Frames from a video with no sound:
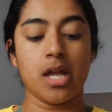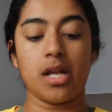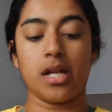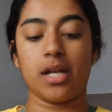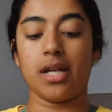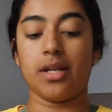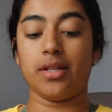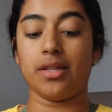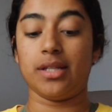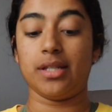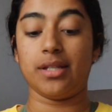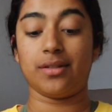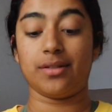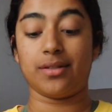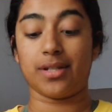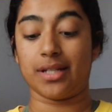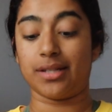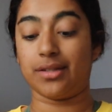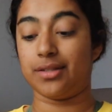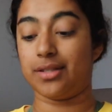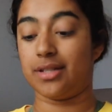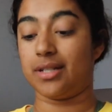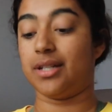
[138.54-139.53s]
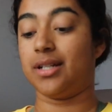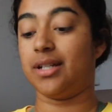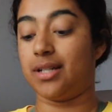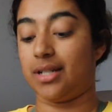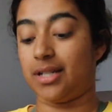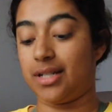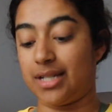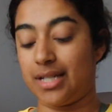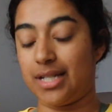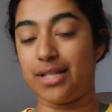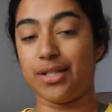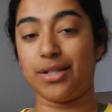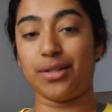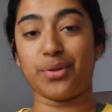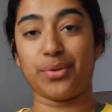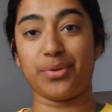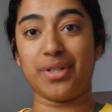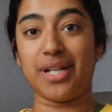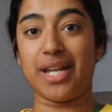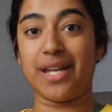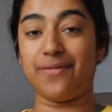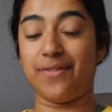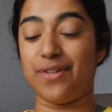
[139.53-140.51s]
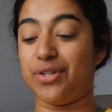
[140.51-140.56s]
Okay, we got the indigo
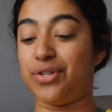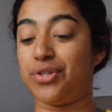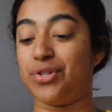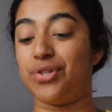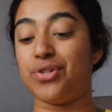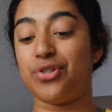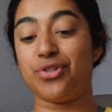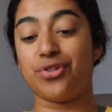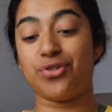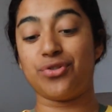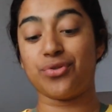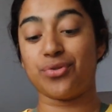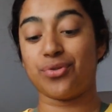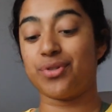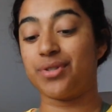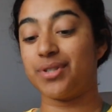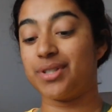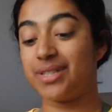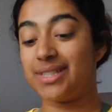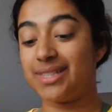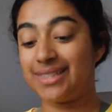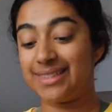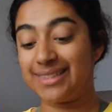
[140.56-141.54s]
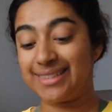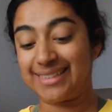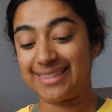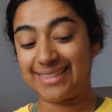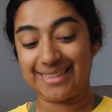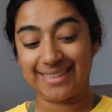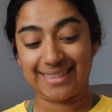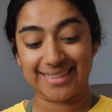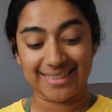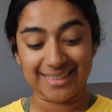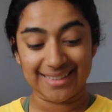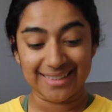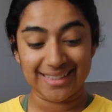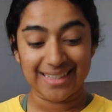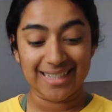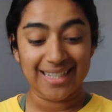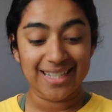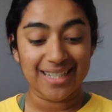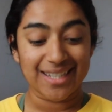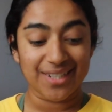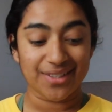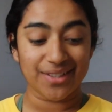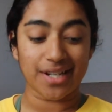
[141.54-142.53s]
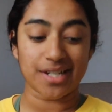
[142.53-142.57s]
navy shorts.
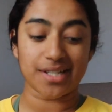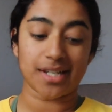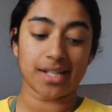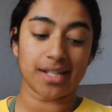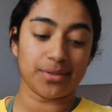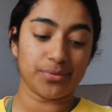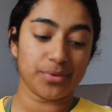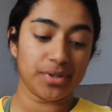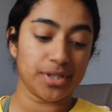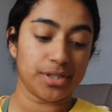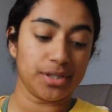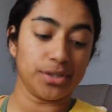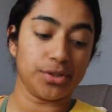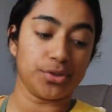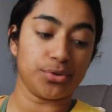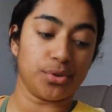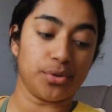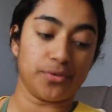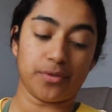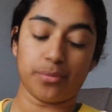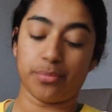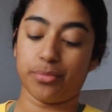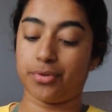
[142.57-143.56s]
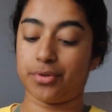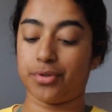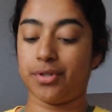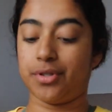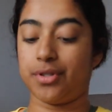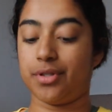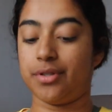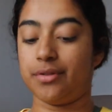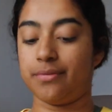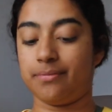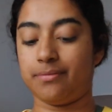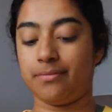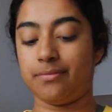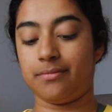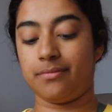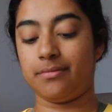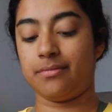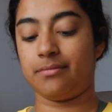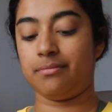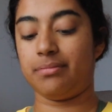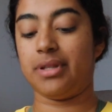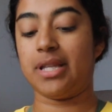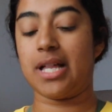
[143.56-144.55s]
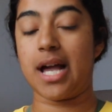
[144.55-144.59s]
You guys, I went a little overboard.
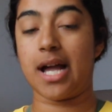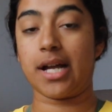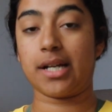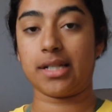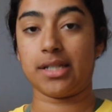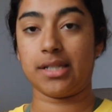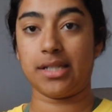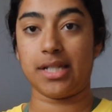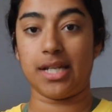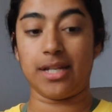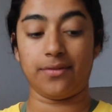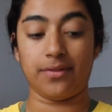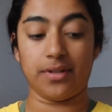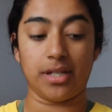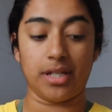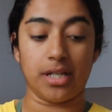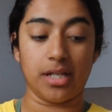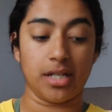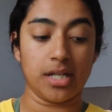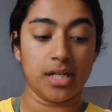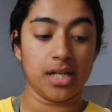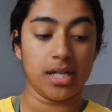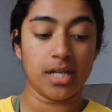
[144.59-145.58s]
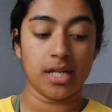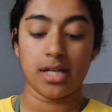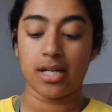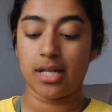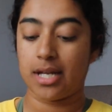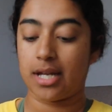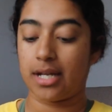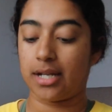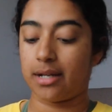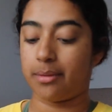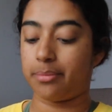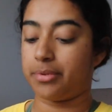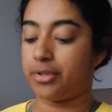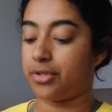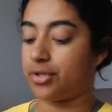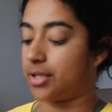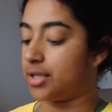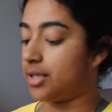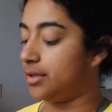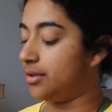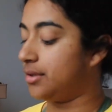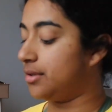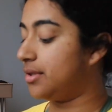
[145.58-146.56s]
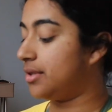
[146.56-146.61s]
Black, navy, I got a bunch of
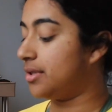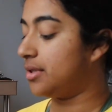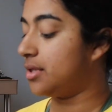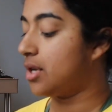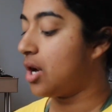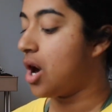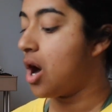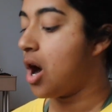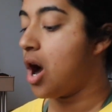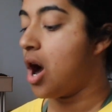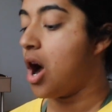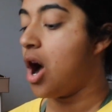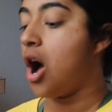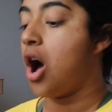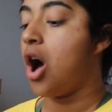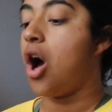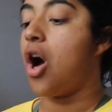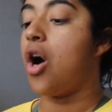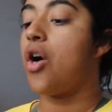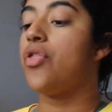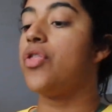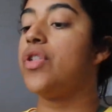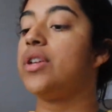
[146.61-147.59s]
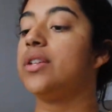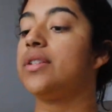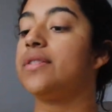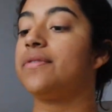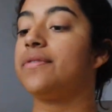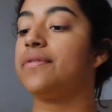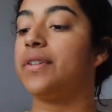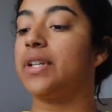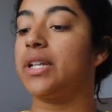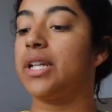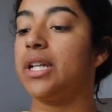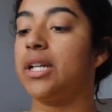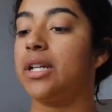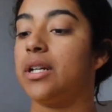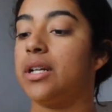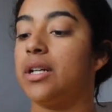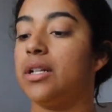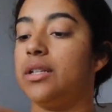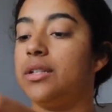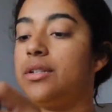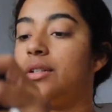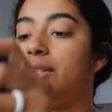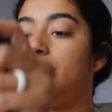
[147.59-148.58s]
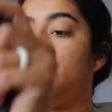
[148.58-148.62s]
colors. This freaking
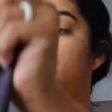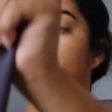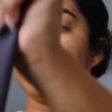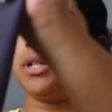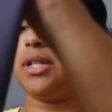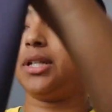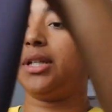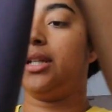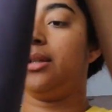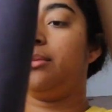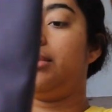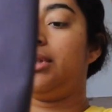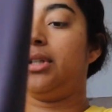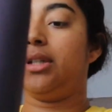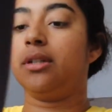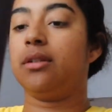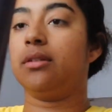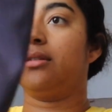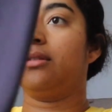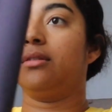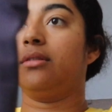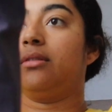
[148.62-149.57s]
color, are you kidding me?